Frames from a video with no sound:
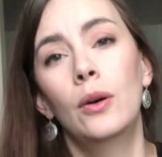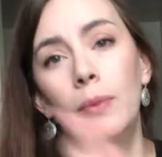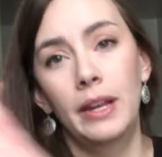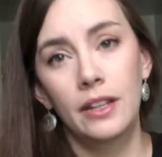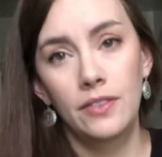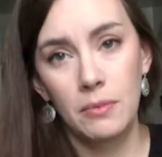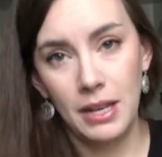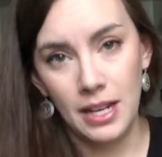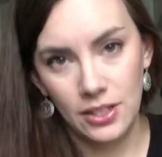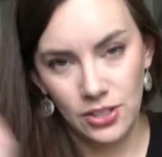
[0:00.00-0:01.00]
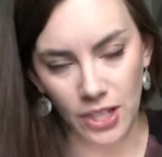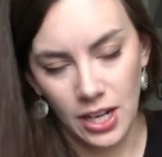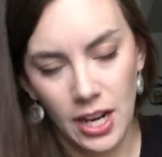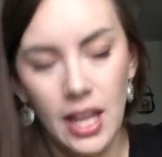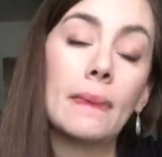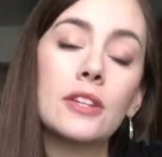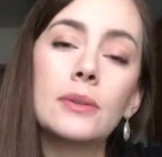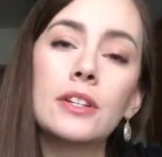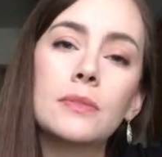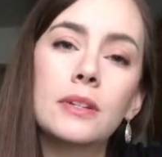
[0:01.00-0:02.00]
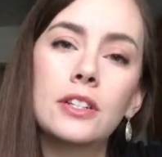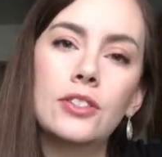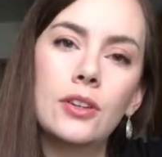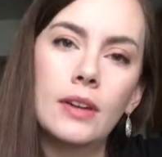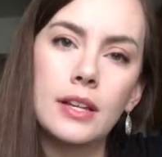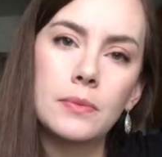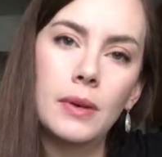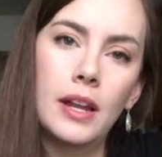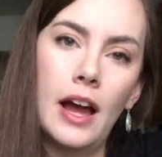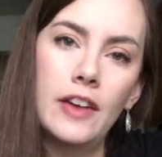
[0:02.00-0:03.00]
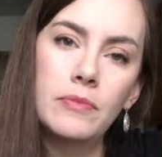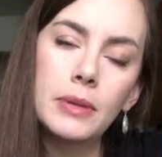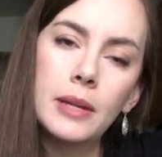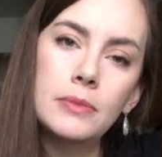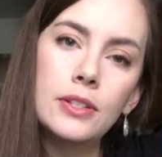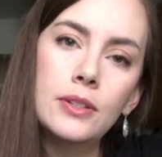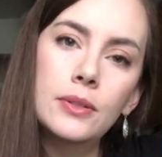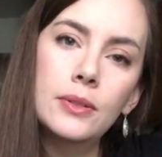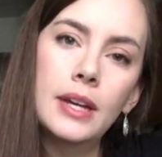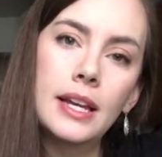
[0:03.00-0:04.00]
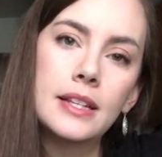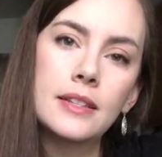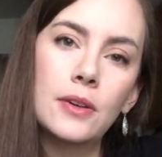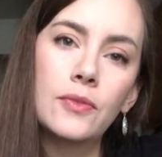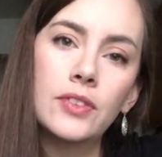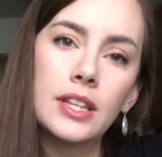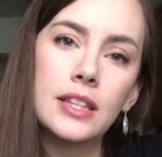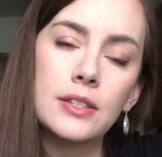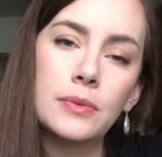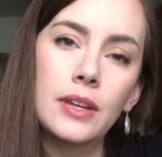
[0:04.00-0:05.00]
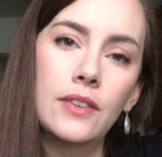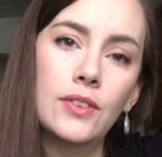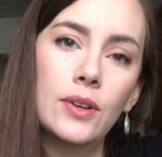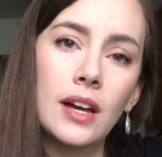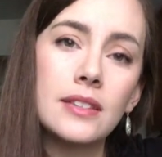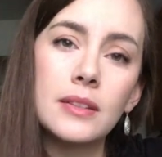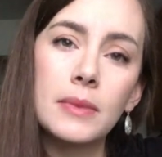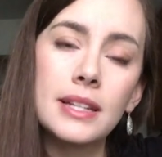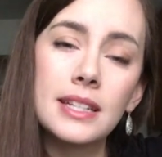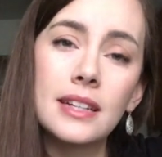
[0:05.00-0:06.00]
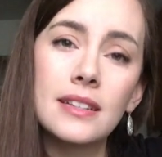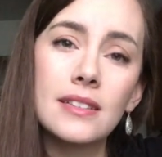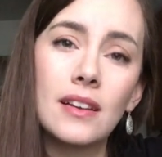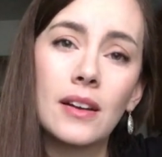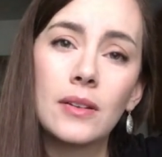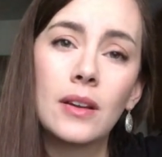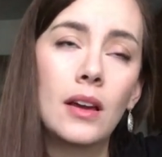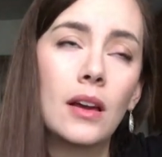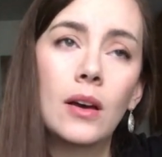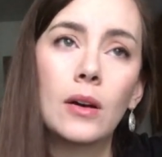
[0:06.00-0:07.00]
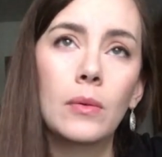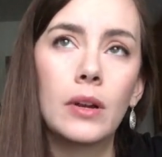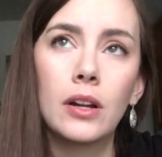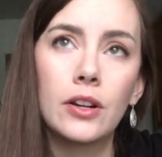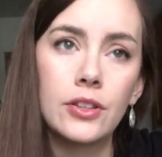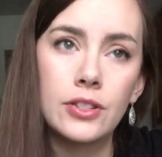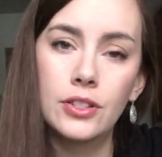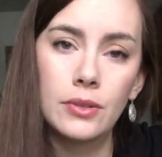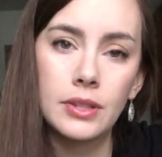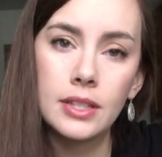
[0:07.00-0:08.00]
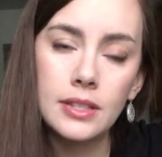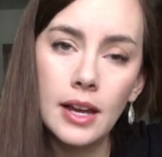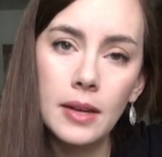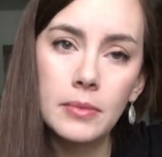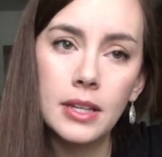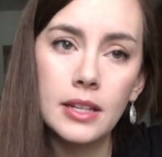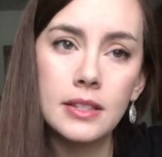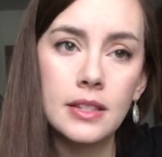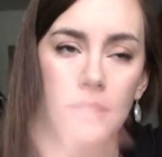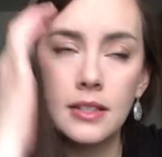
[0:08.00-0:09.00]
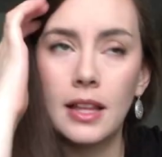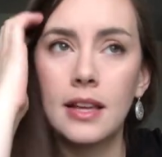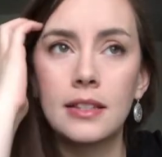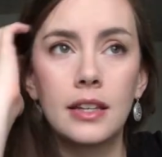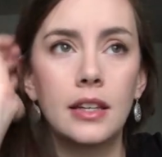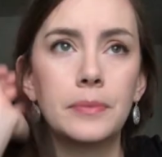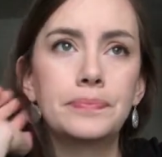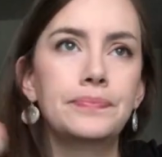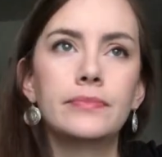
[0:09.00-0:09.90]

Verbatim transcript: waiting for me next year. So I just wanted to show you guys what I've been up to and hopefully this will give you guys some ideas on what on earth to do with this time because this is lasting